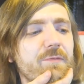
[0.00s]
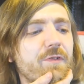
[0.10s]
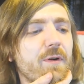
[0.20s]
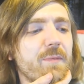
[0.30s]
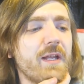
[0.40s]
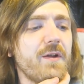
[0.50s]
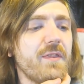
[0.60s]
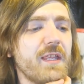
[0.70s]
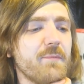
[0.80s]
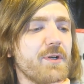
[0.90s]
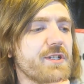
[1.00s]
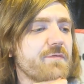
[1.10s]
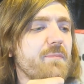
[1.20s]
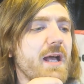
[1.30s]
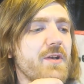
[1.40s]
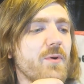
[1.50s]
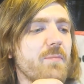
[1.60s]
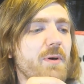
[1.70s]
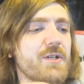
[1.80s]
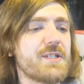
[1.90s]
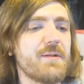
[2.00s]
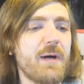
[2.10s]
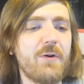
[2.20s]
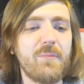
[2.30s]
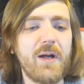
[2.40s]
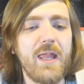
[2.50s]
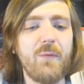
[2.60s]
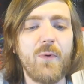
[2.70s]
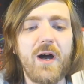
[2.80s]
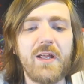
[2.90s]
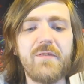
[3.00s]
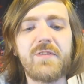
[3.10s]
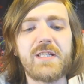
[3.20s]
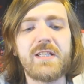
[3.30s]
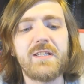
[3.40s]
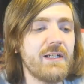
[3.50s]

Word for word: come from, they don't think much of men who are bossed about by their wives."